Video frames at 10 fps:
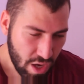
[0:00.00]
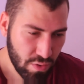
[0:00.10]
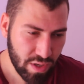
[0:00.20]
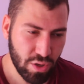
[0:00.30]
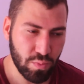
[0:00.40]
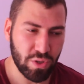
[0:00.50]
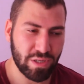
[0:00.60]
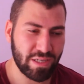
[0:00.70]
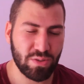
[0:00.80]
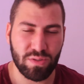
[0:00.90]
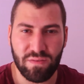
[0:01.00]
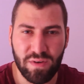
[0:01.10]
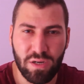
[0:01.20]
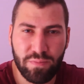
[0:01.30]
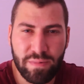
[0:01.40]
We go more into
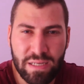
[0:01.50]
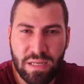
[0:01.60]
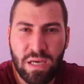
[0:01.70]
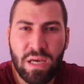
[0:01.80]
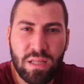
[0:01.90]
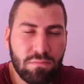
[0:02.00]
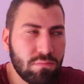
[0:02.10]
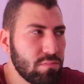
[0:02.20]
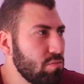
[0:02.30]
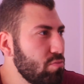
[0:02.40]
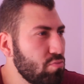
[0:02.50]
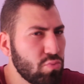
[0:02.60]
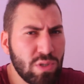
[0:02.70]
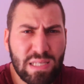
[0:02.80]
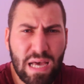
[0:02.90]
development.
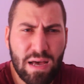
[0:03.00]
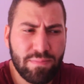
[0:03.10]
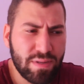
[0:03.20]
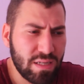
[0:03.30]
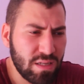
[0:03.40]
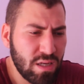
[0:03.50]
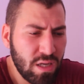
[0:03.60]
What's happening?